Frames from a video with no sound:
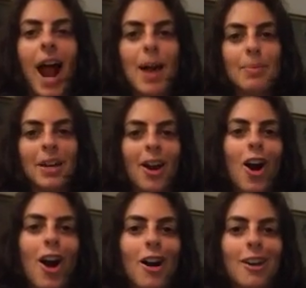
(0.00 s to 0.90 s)
I pick
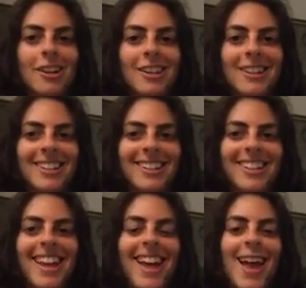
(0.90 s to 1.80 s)
awe.
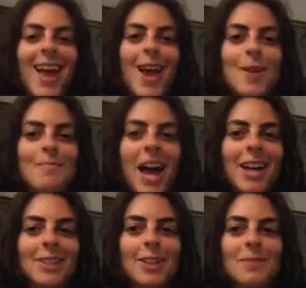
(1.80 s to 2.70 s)

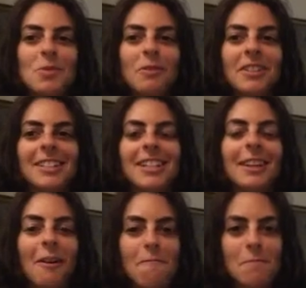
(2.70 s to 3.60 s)
Imagine a movie
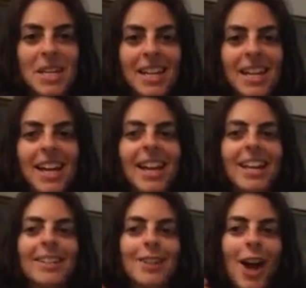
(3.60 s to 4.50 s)
scene of me
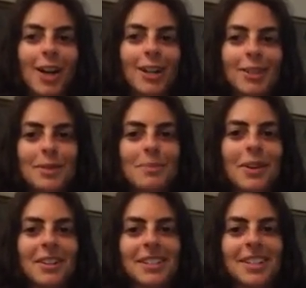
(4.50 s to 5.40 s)
talking to a
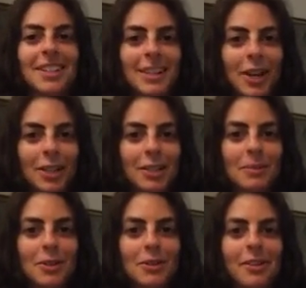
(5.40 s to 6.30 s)
person in
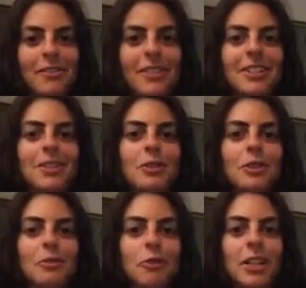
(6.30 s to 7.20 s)
customer service who
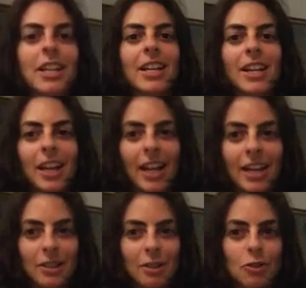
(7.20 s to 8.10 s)
is reading
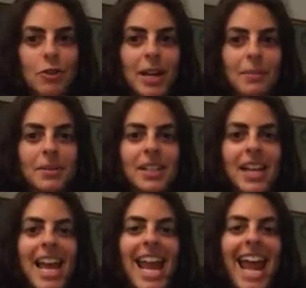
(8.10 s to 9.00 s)
a script
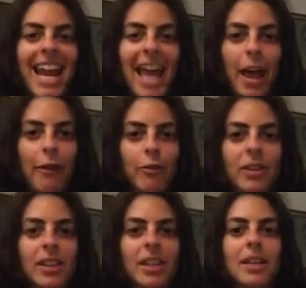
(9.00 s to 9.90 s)
and
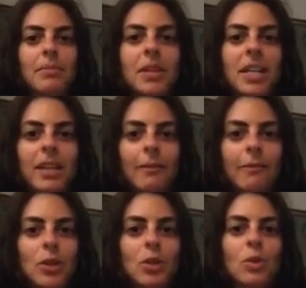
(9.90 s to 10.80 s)
everything being
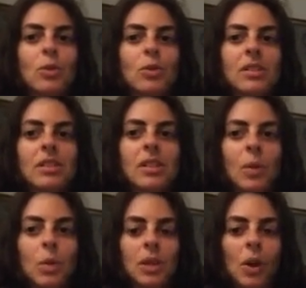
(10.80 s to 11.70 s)
infused
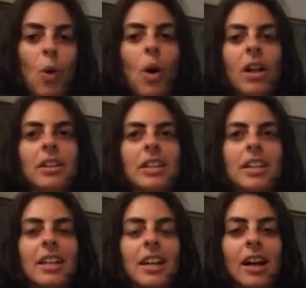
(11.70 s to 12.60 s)
with the
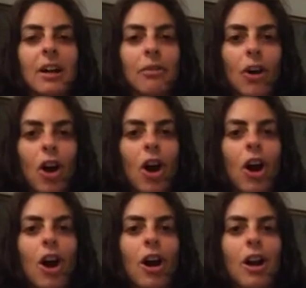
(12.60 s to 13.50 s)
quality of
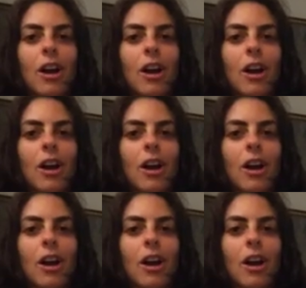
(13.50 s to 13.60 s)
awe.